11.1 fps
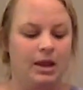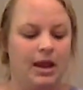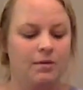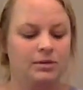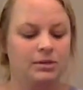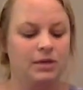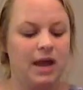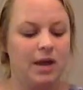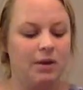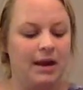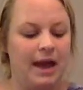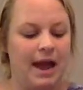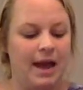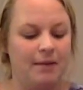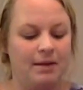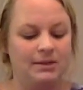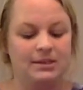Okay, so now we're going to add
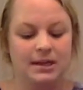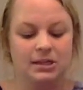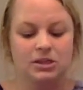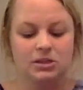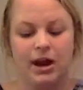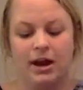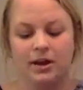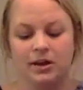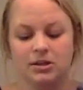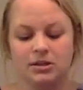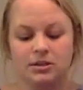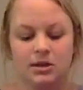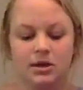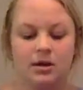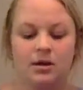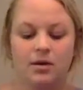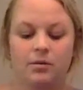about 6 crackers.
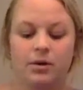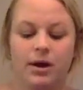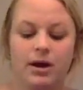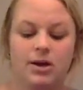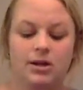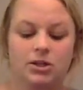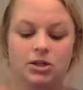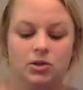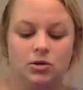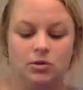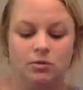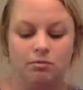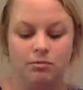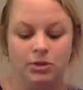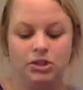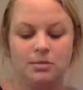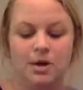We're going to
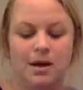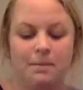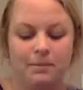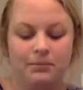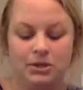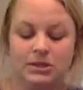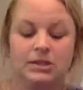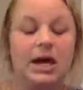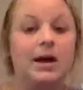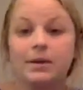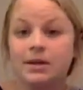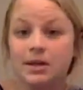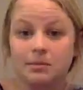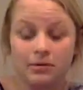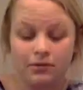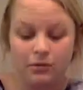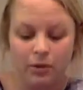mush them up just like we did
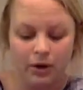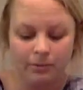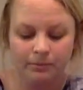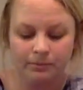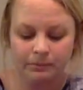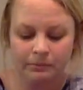before.